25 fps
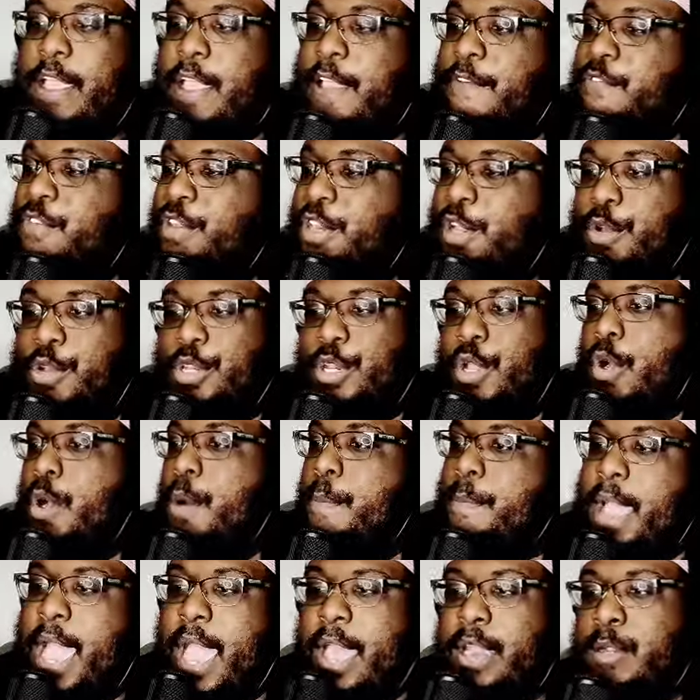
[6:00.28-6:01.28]
if you don't know
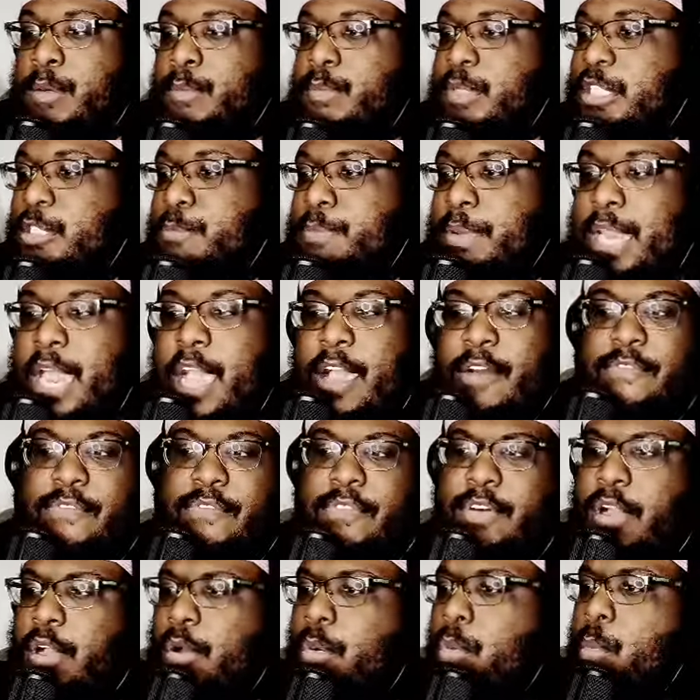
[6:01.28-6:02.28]
about him. He's been out
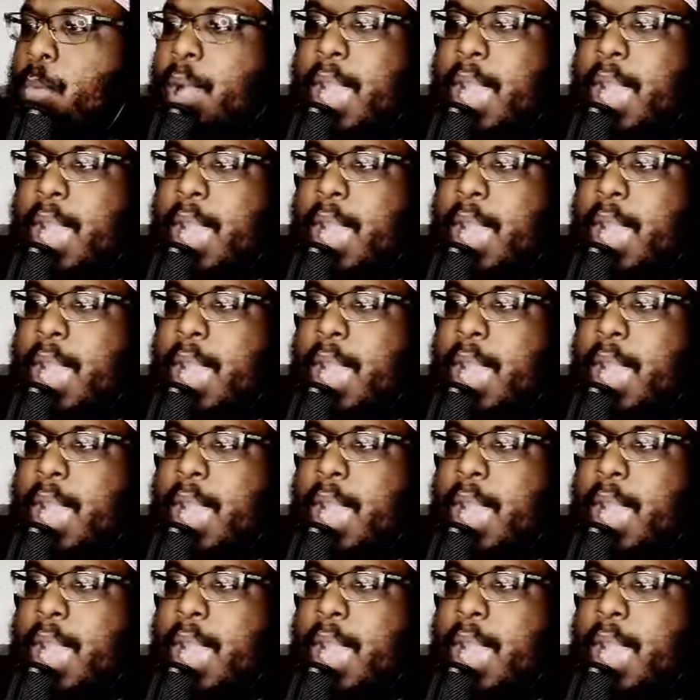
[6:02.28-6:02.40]
for a